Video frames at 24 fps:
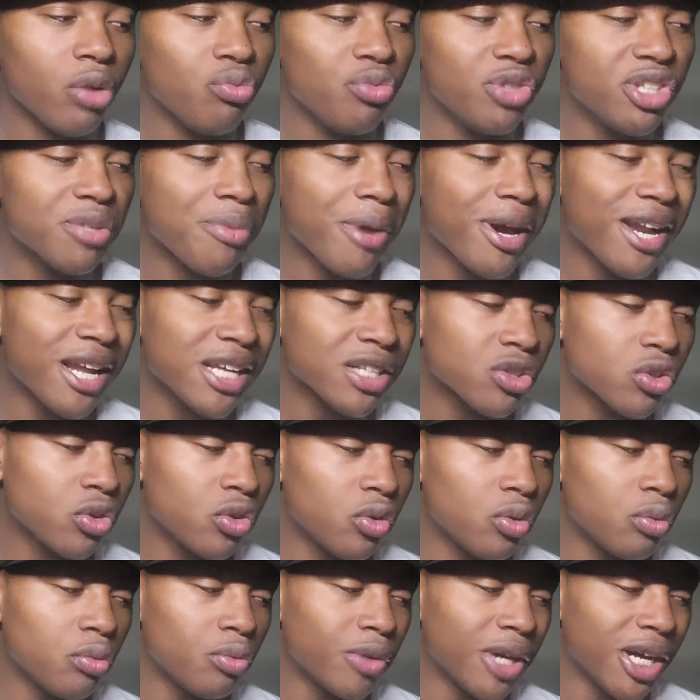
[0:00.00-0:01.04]
somebody that's
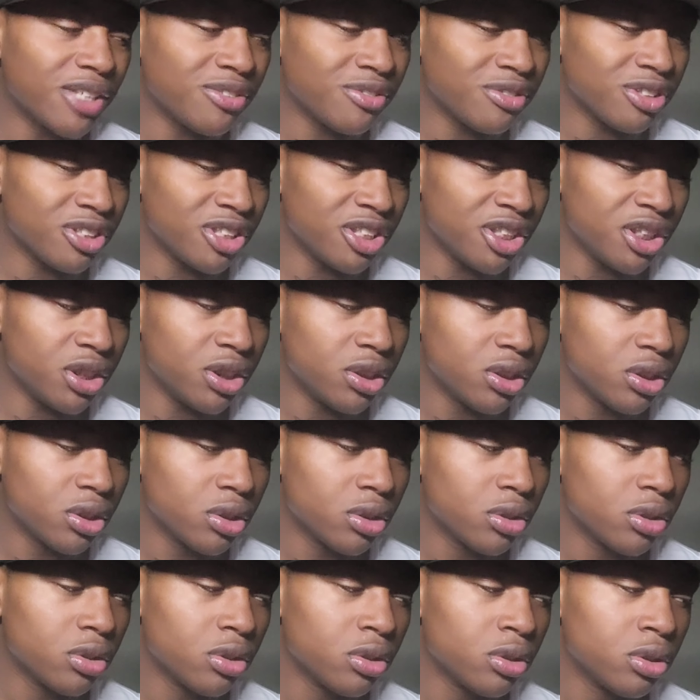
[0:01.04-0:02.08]
going to actually
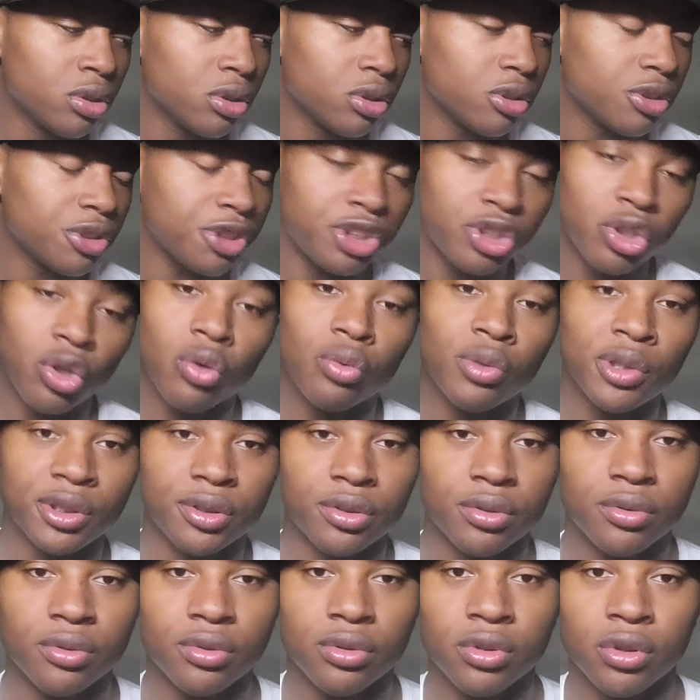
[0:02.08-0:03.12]
show it.
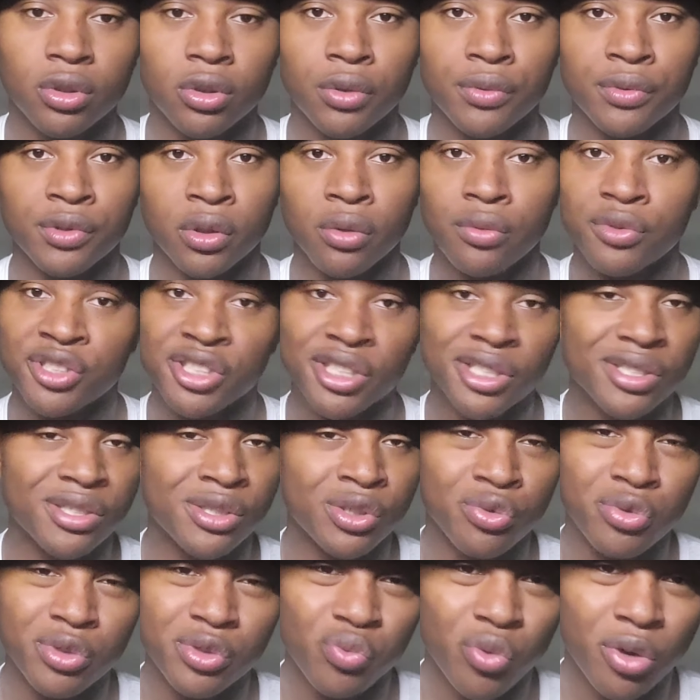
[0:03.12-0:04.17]
Um, don't just
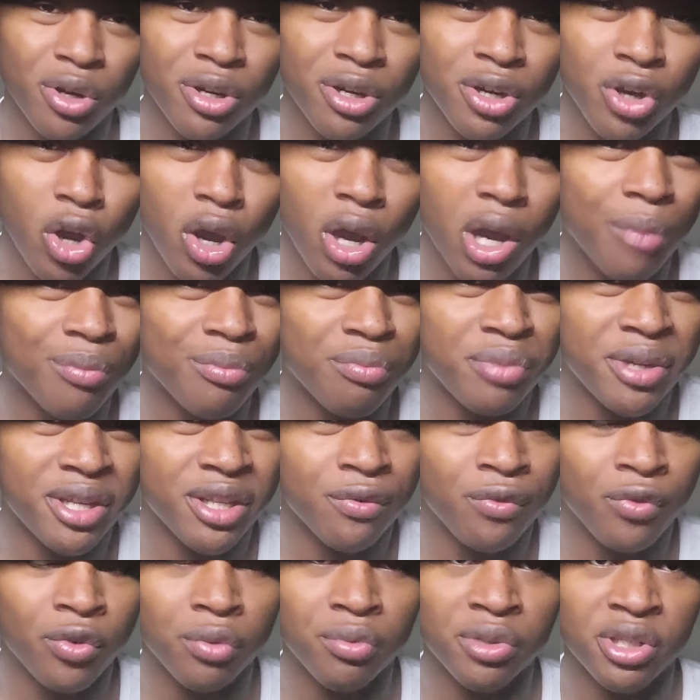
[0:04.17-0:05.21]
use word, oh, I'm
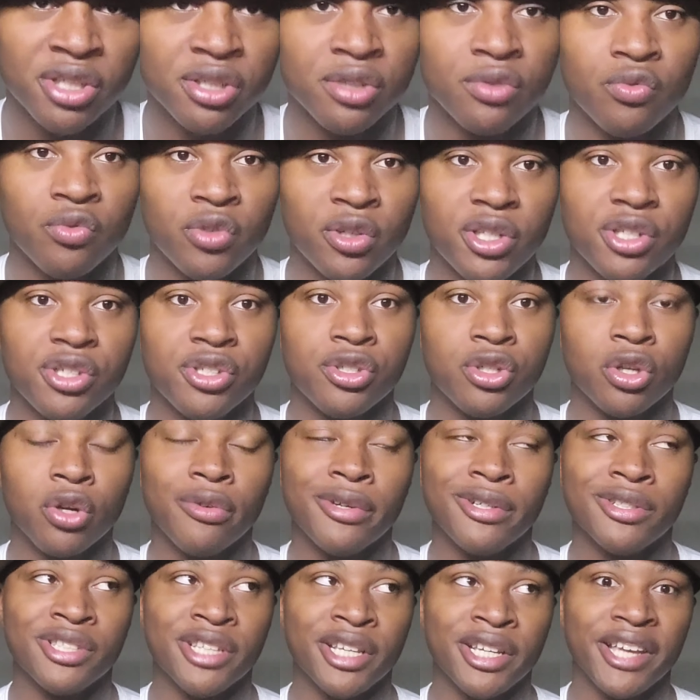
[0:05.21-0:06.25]
beautiful. Just Really show
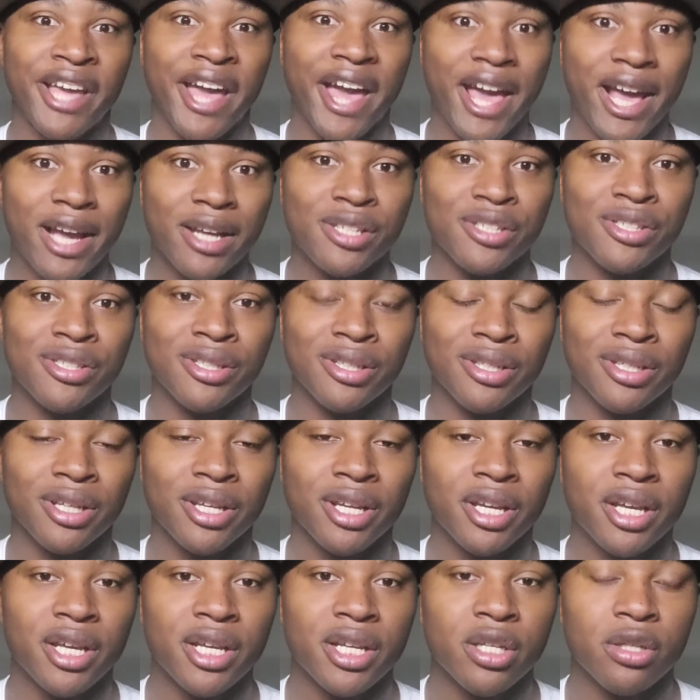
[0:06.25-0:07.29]
it. Take action.
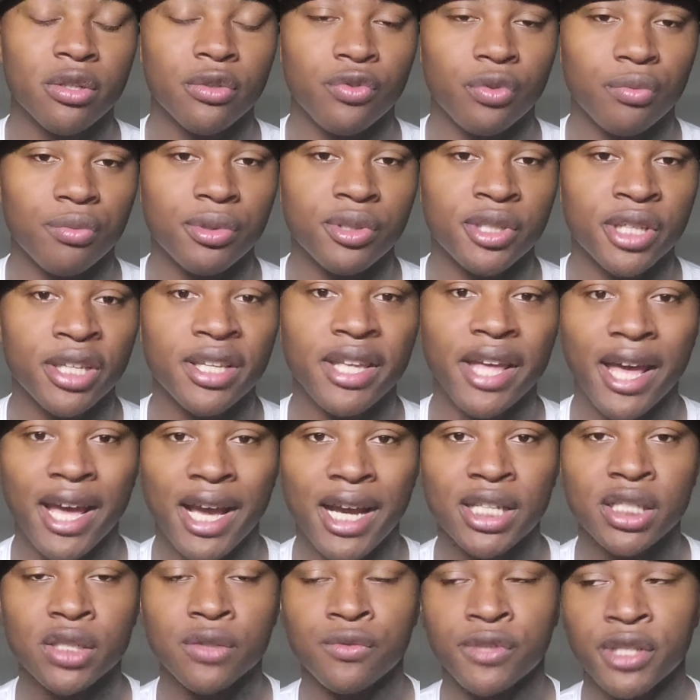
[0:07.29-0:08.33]
You feel me? Take
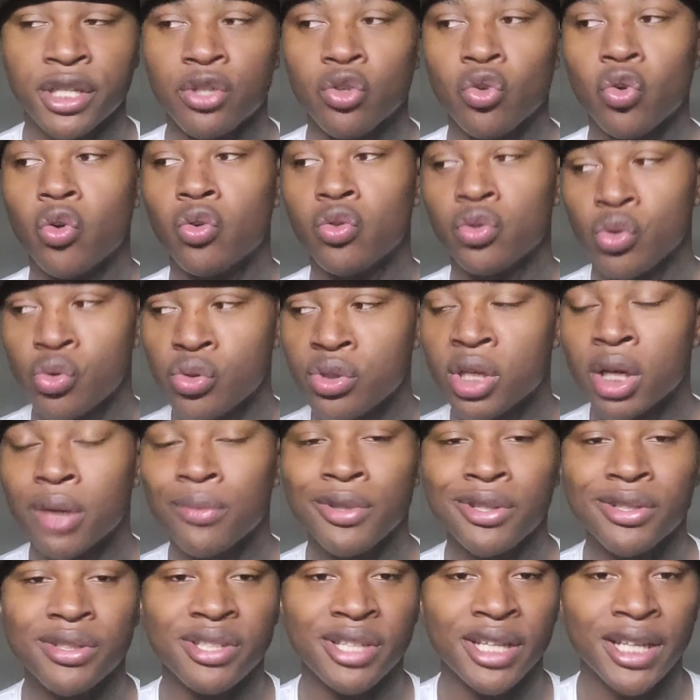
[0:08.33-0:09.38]
action. You say you going to do
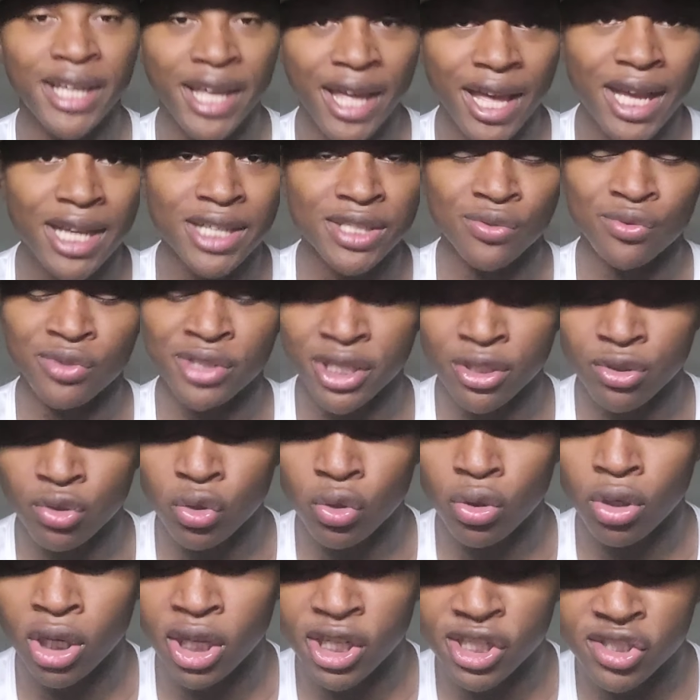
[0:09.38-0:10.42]
something, take action. You say you
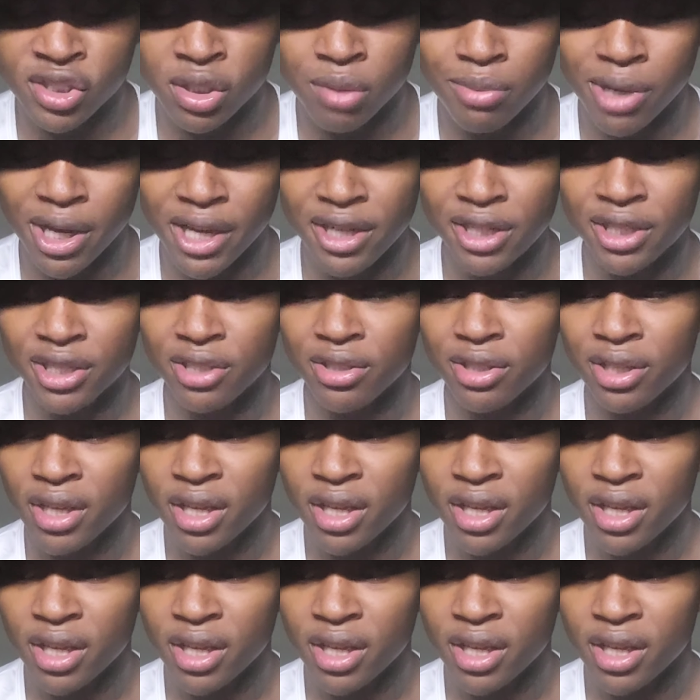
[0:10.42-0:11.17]
going to hug somebody,